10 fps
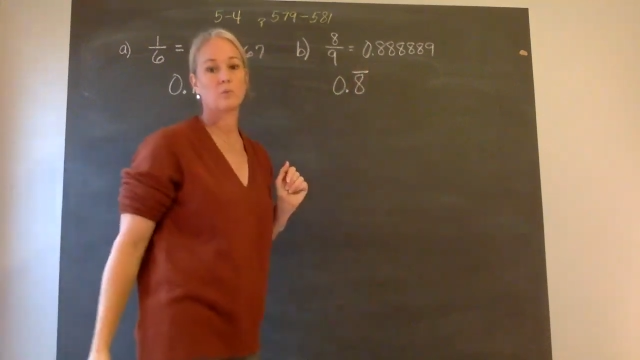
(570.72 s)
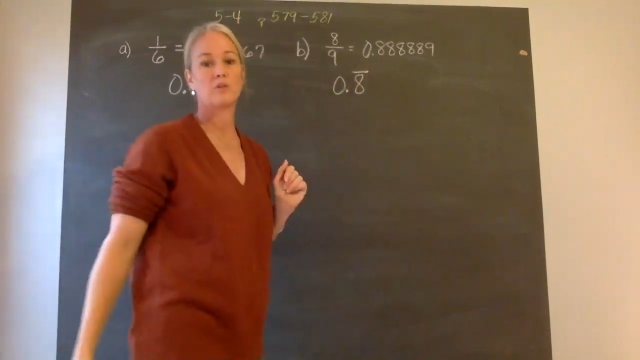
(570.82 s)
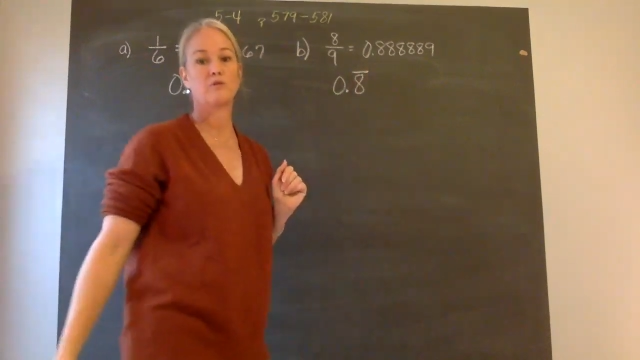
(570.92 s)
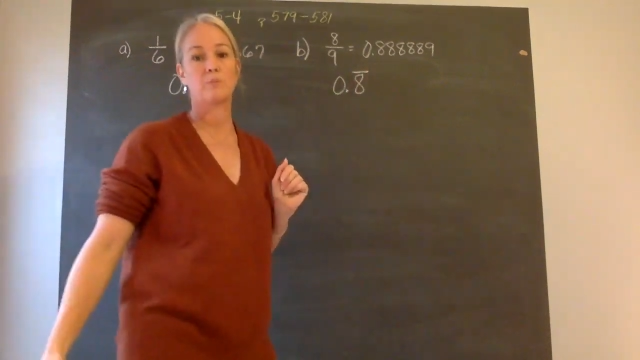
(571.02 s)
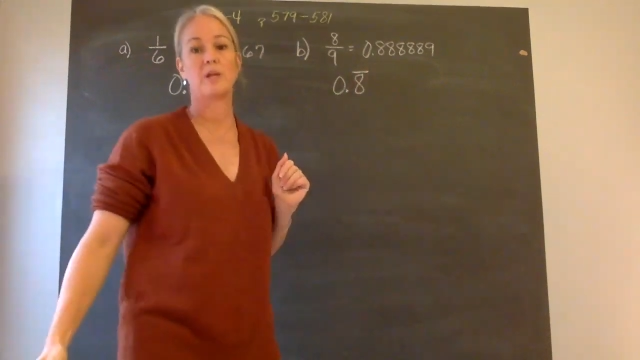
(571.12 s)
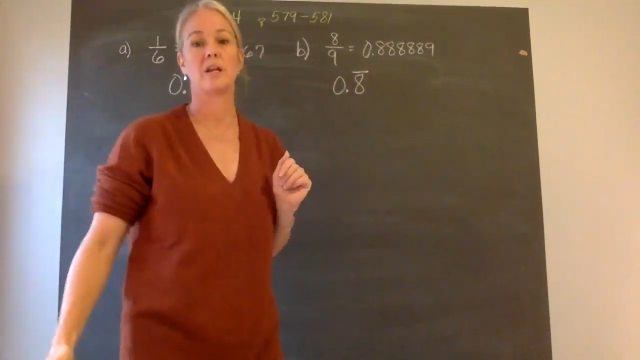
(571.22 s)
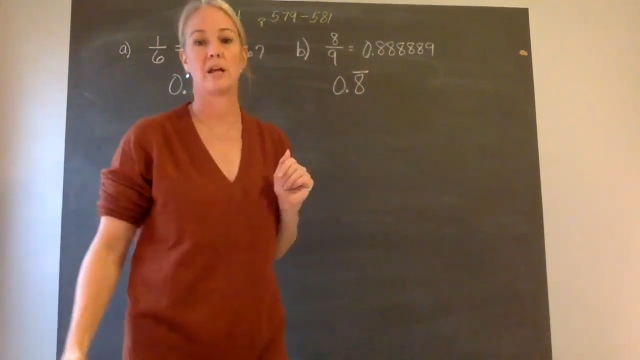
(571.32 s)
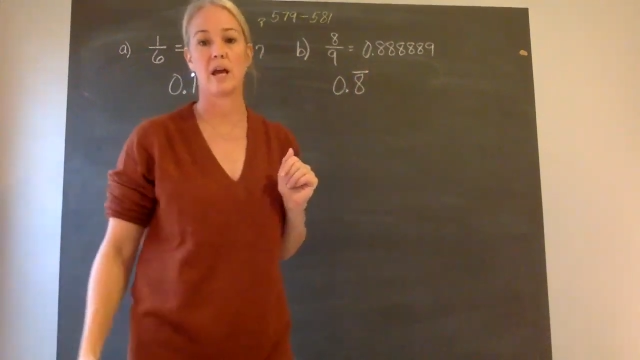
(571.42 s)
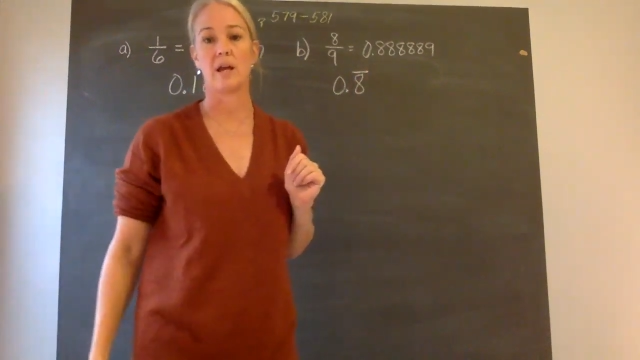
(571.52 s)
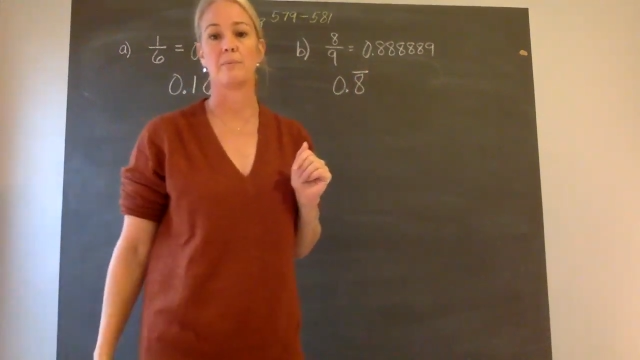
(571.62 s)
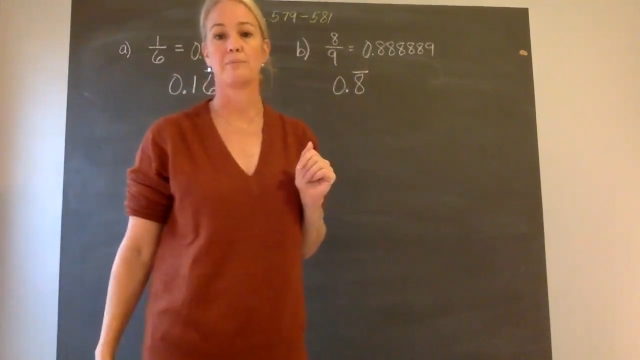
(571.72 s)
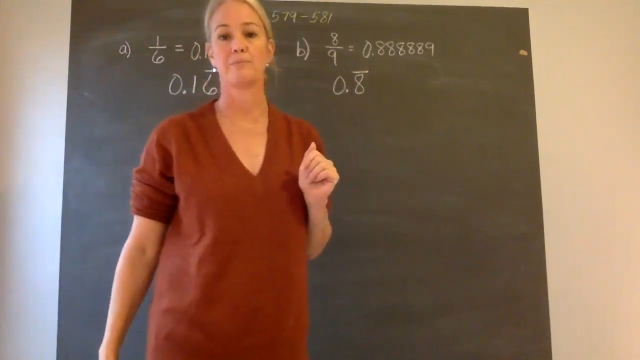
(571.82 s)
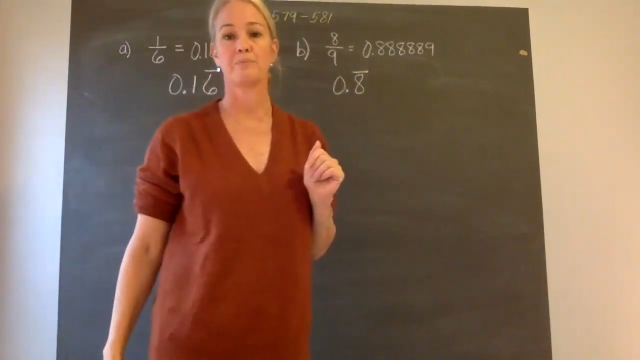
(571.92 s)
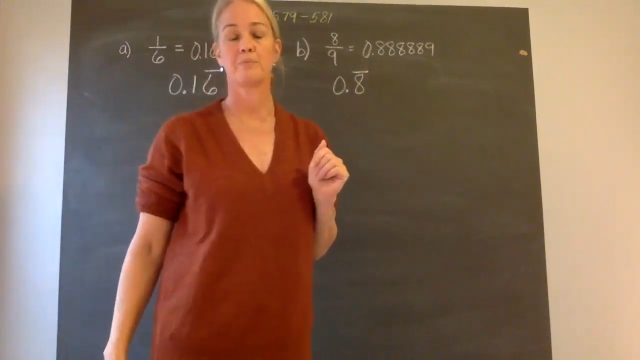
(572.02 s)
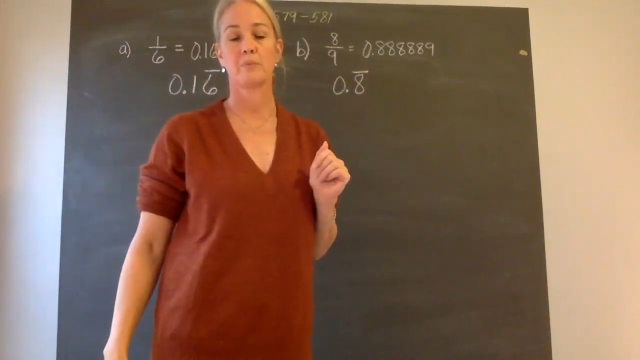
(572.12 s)
with a repeating 8,
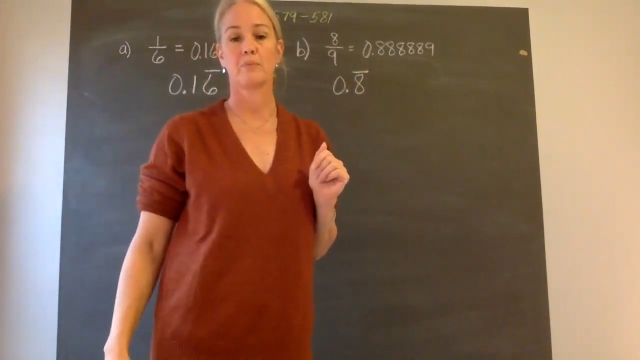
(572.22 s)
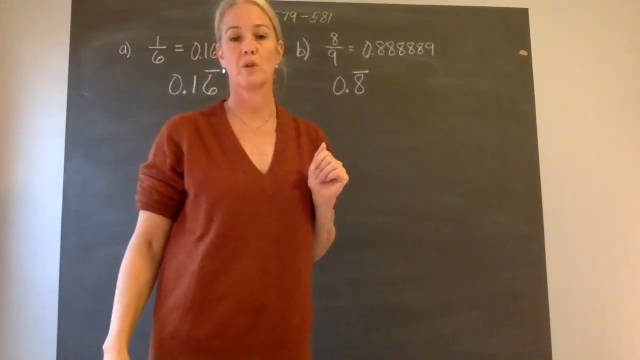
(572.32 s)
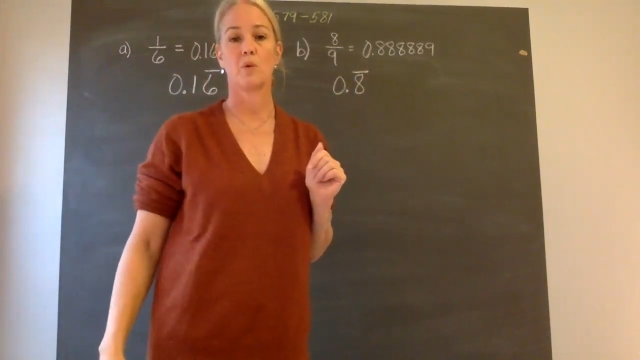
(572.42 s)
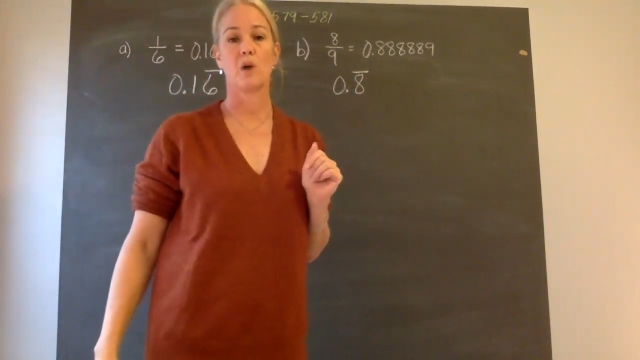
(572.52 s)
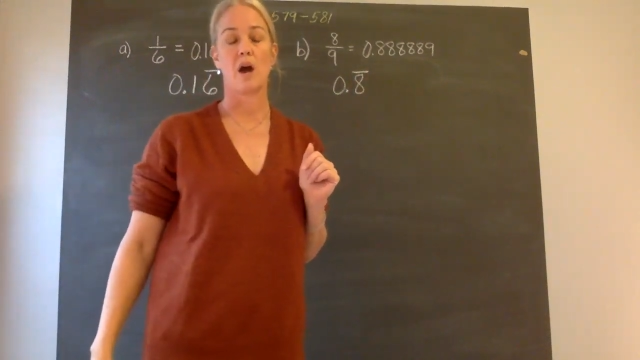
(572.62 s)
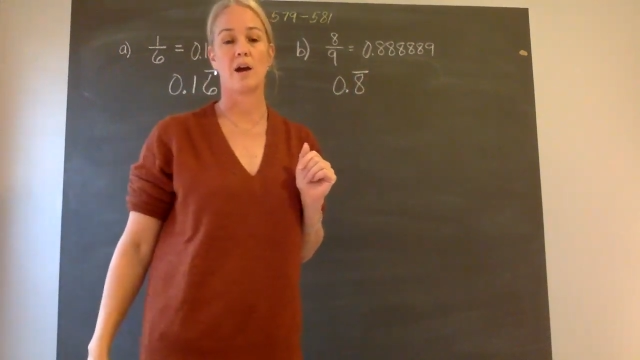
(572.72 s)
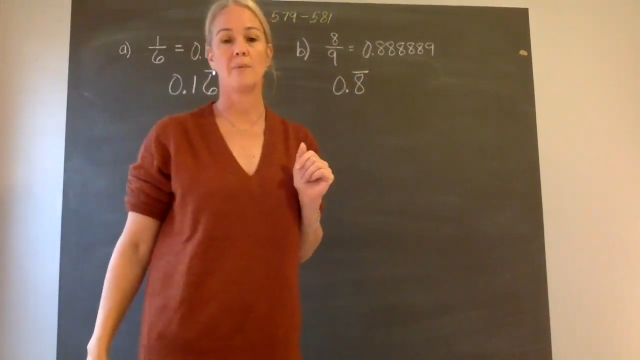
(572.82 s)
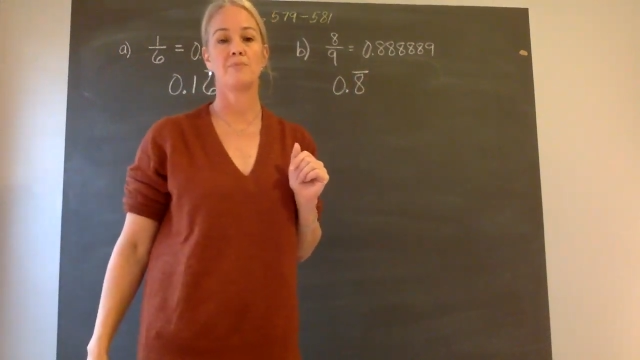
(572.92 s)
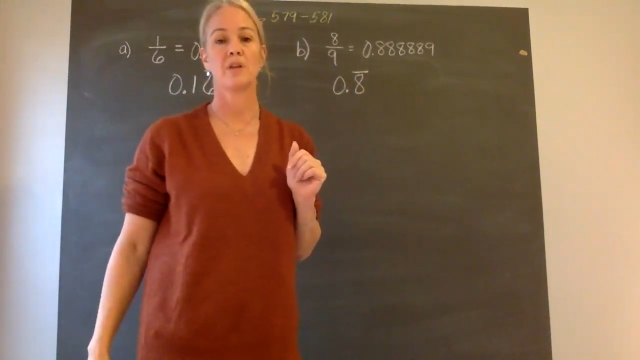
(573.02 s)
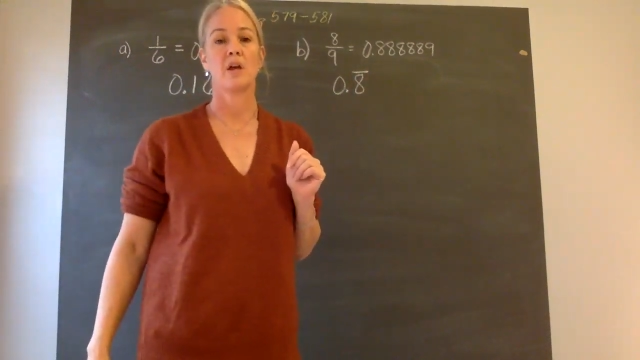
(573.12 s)
okay?